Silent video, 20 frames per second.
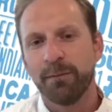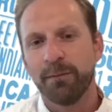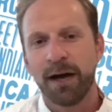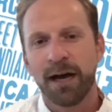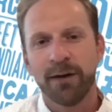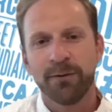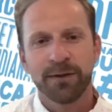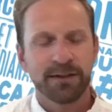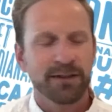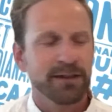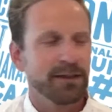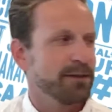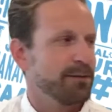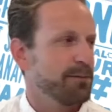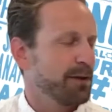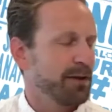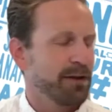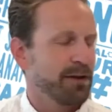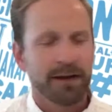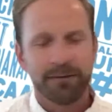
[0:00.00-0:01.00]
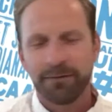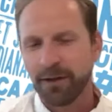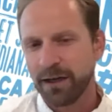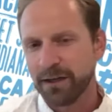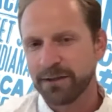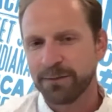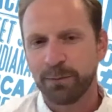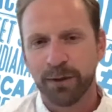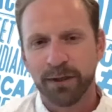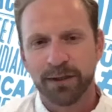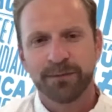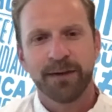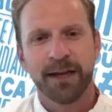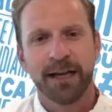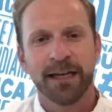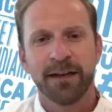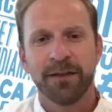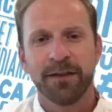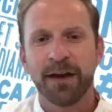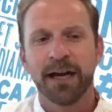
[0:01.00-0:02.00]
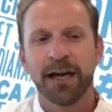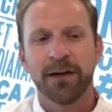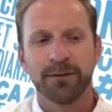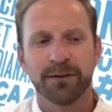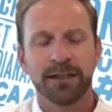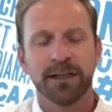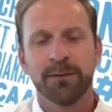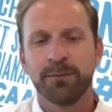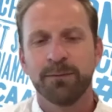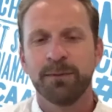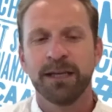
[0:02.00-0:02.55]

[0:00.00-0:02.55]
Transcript: I was a lifelong sports fan and thought I was going to